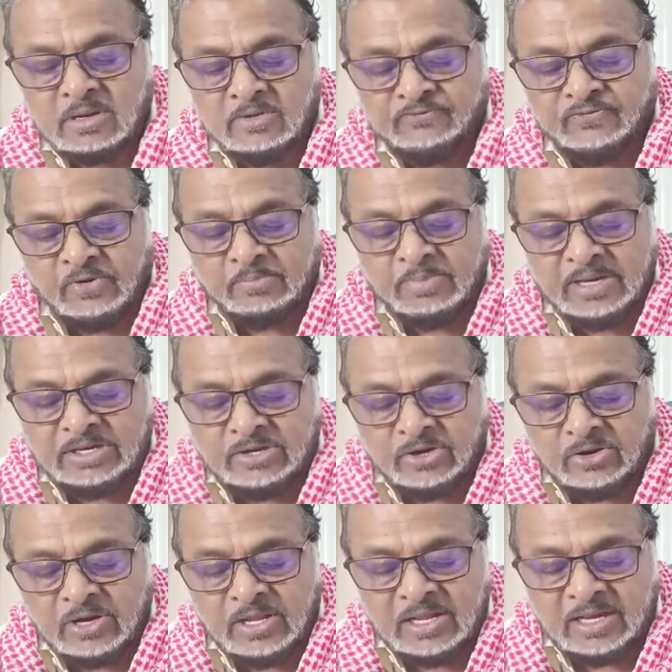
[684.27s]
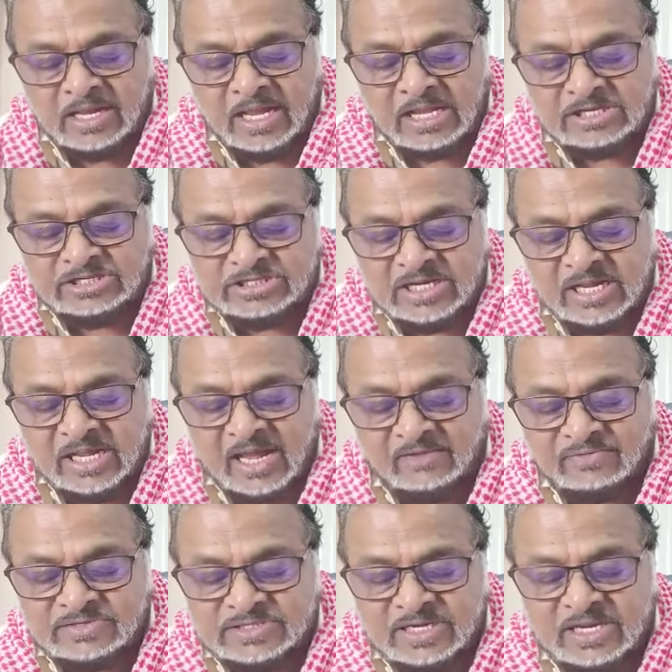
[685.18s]
for me turning against the
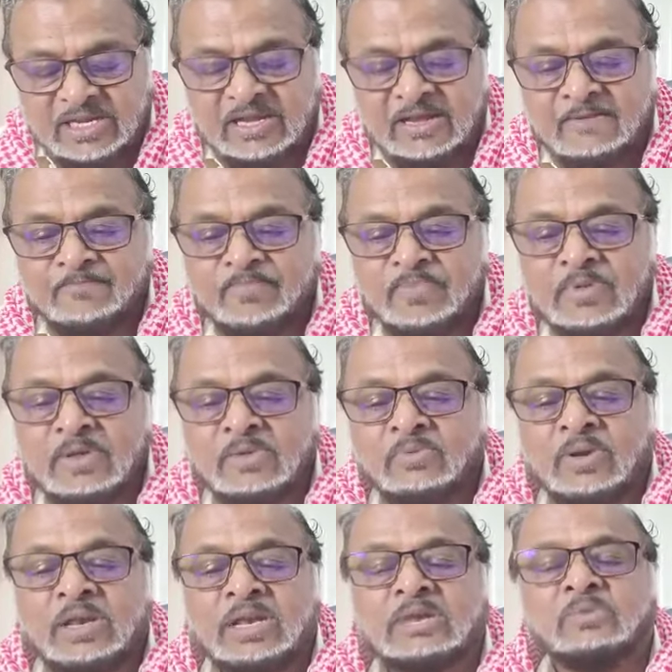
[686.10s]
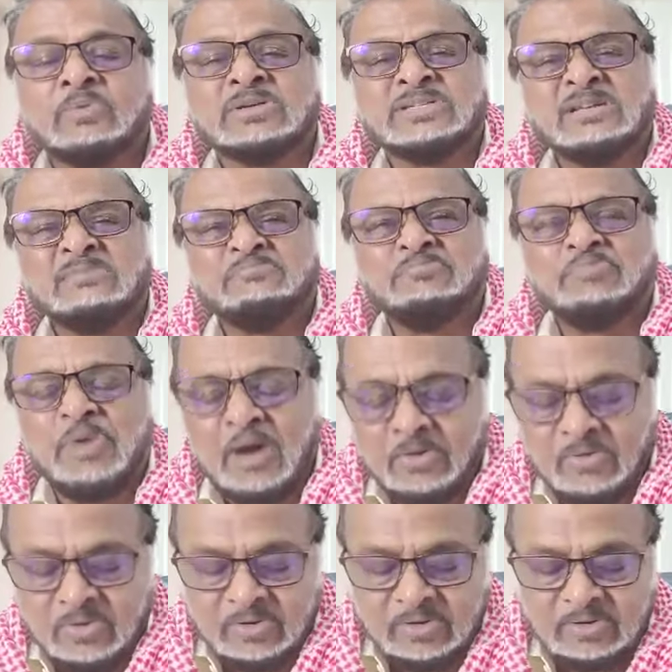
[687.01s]
AFC when it was in
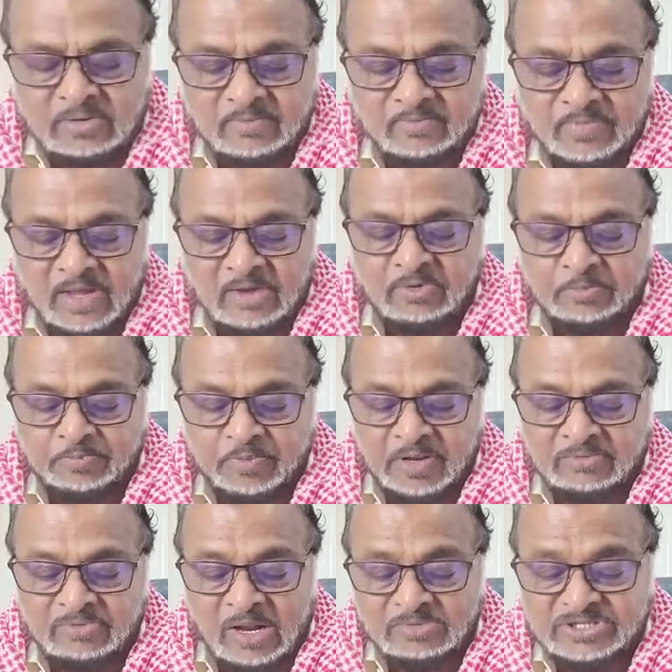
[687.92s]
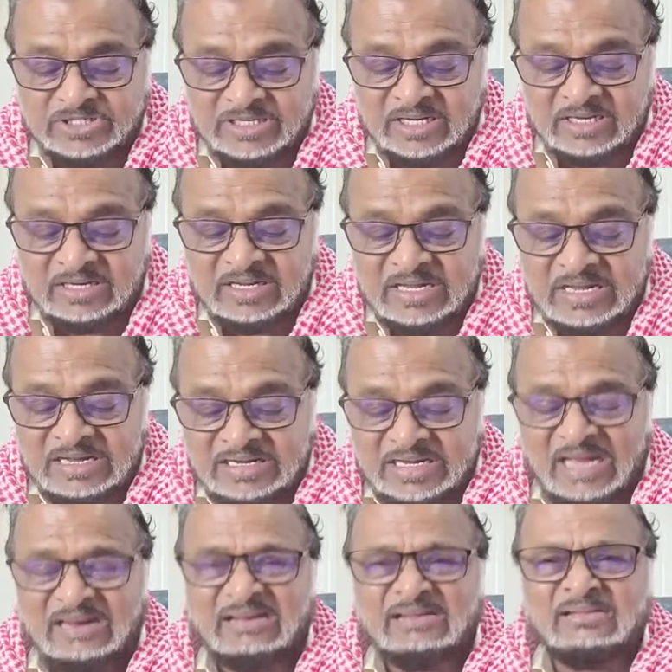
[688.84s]
power. I repeat, Ramchandran
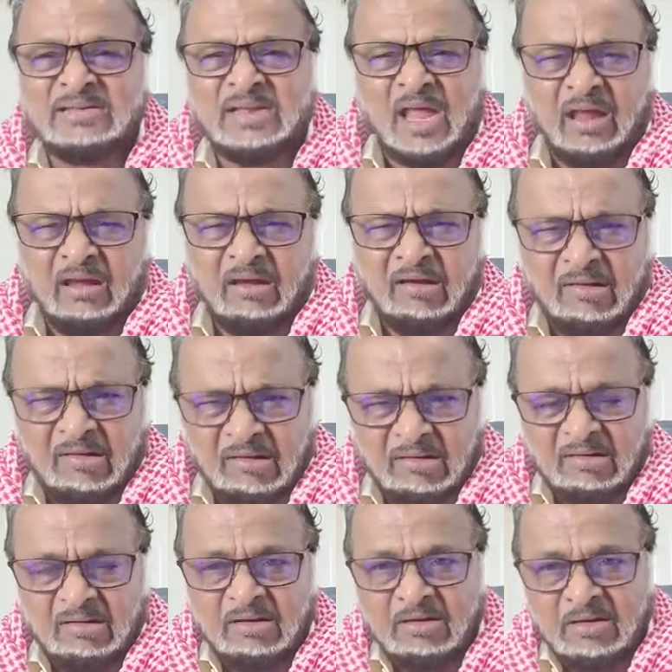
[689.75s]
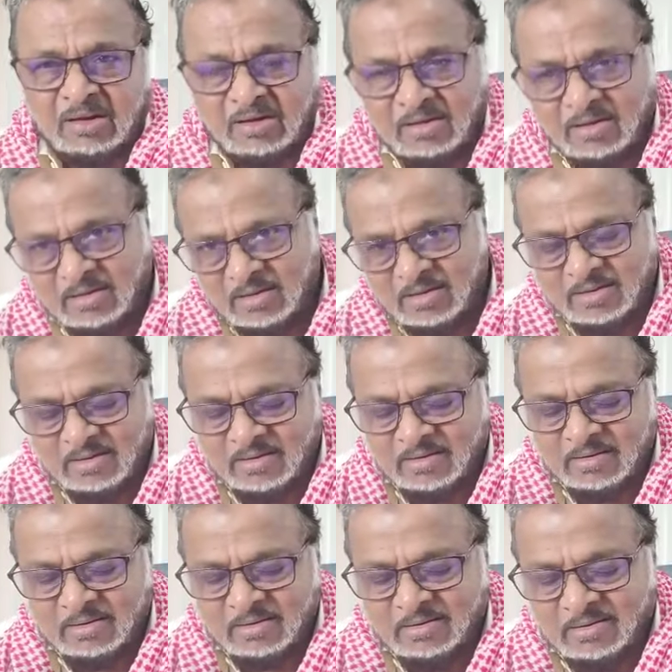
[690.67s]
cannot dare.
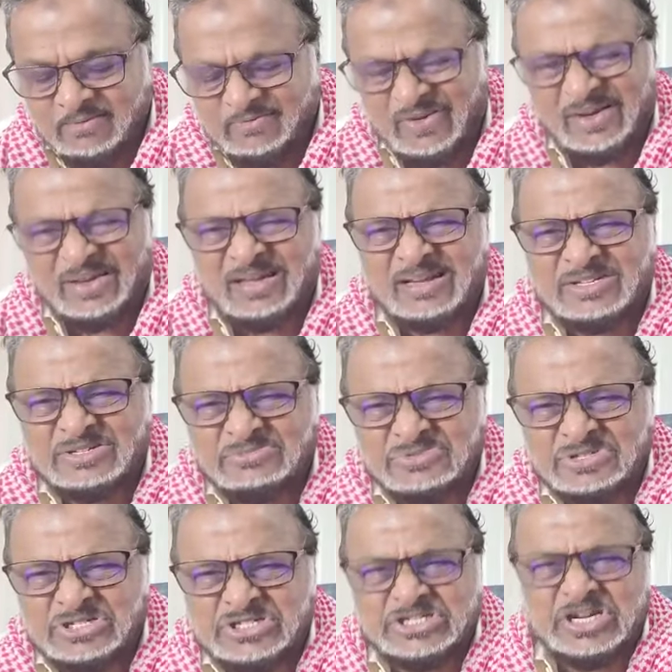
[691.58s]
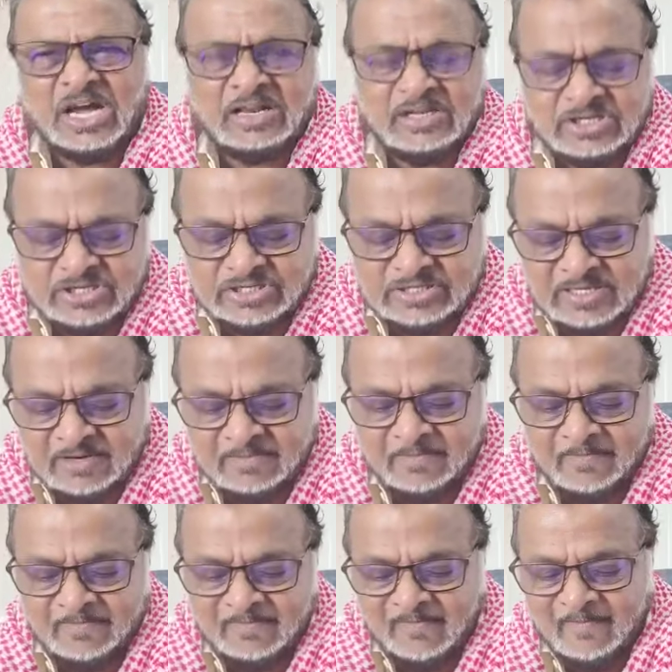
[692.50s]
Freddie Kissoon challenges
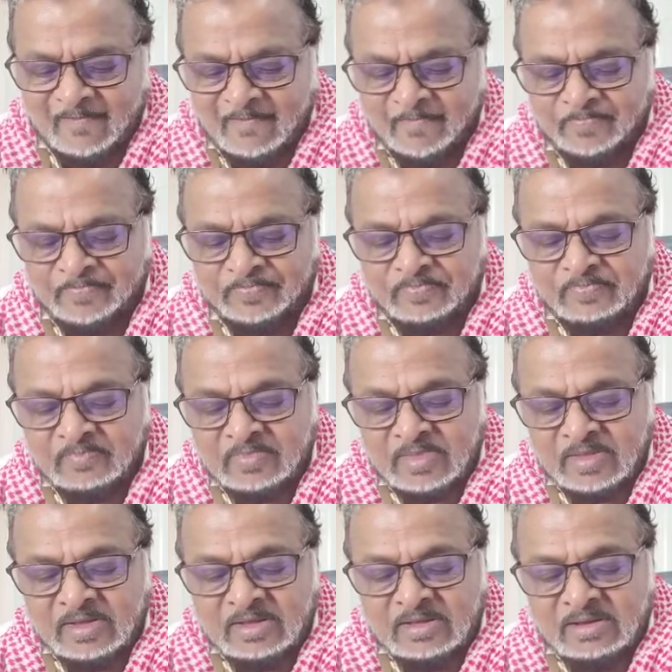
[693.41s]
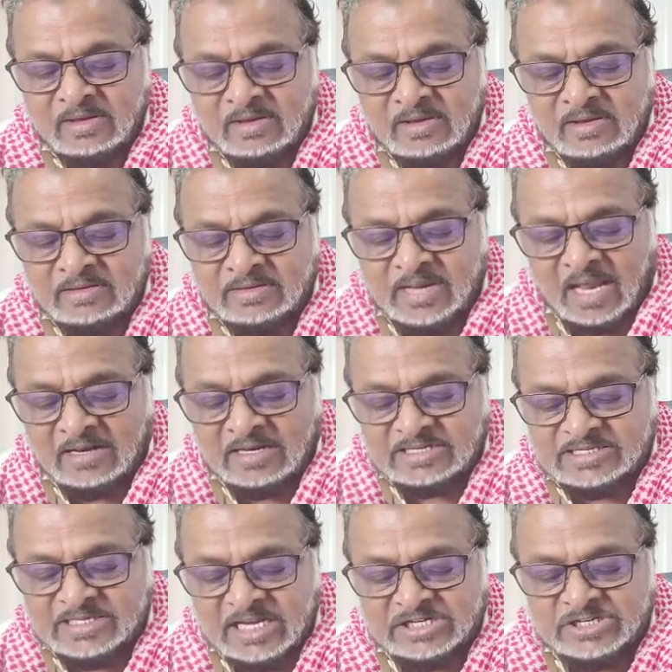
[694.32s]
him. Tell
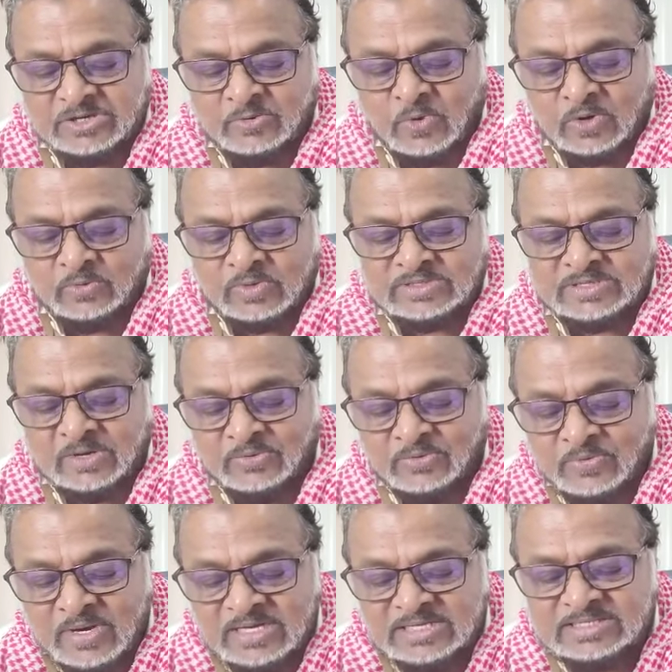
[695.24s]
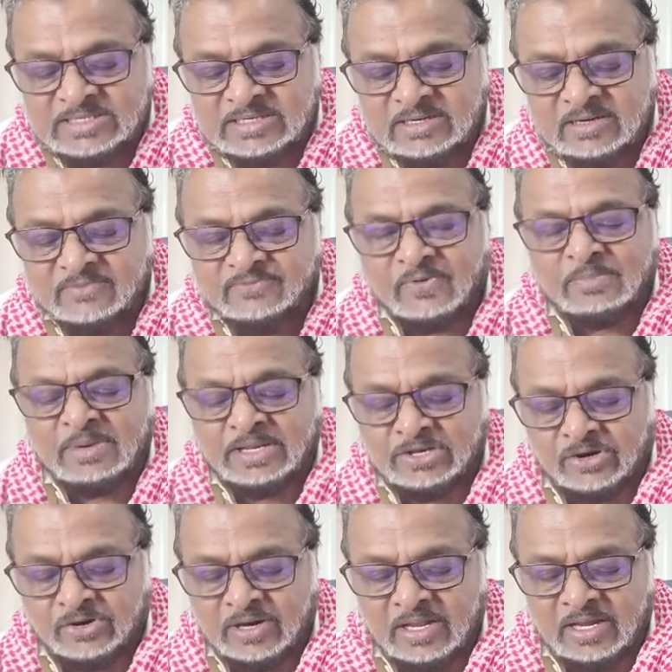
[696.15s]
this nation what was the reason for me
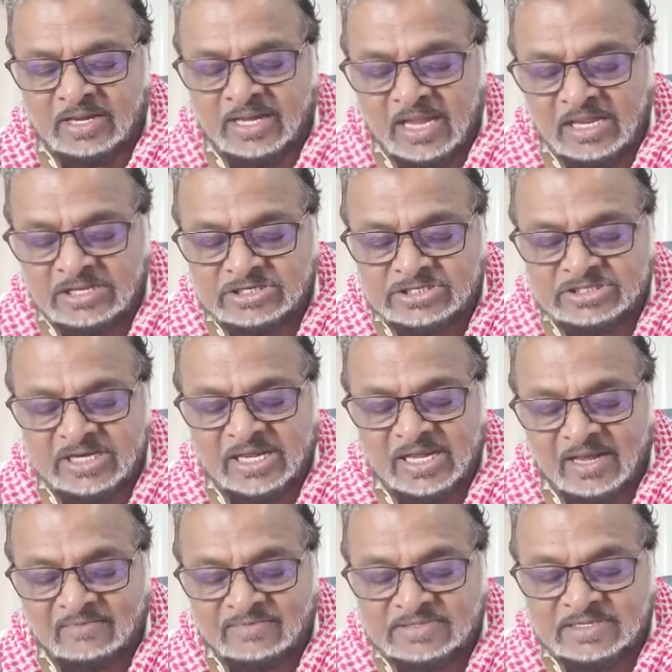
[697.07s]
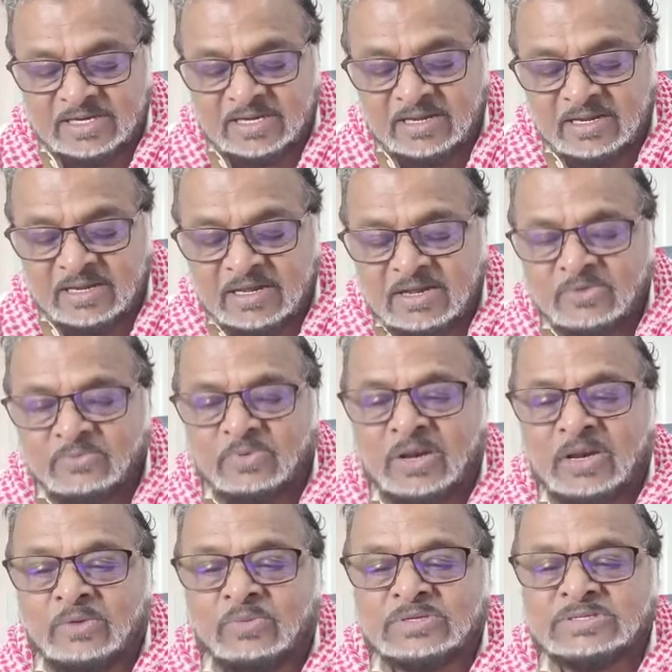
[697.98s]
turning against the AFC
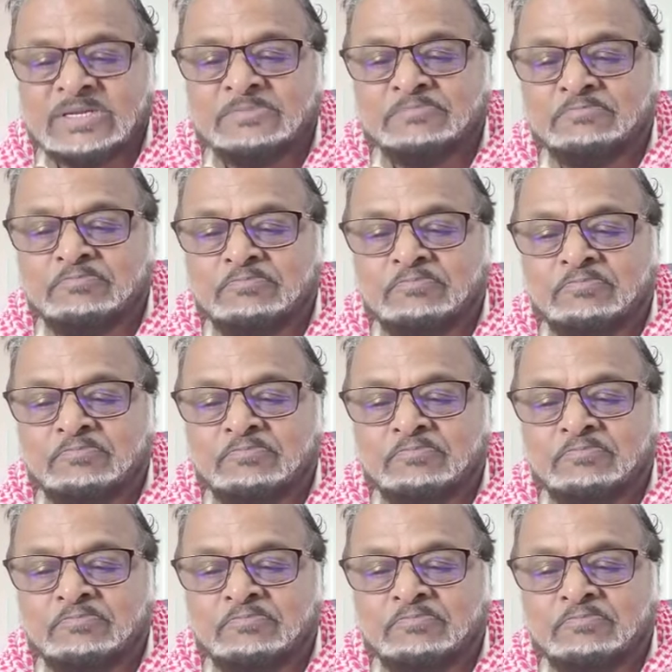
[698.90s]
when it was in